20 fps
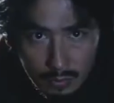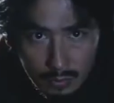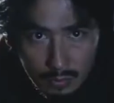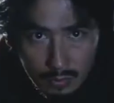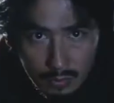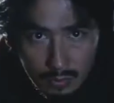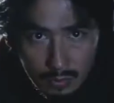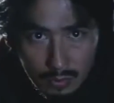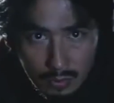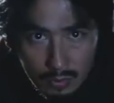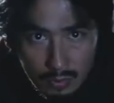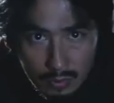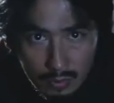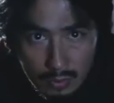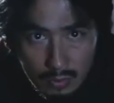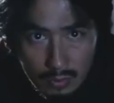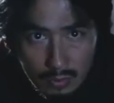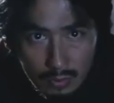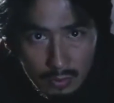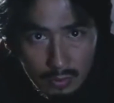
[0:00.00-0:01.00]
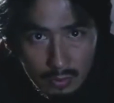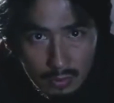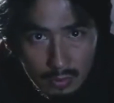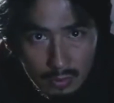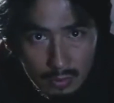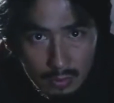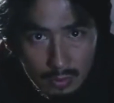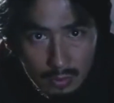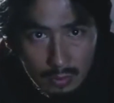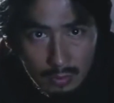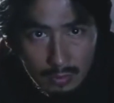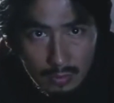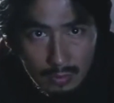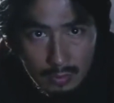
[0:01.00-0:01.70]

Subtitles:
(no one is talking)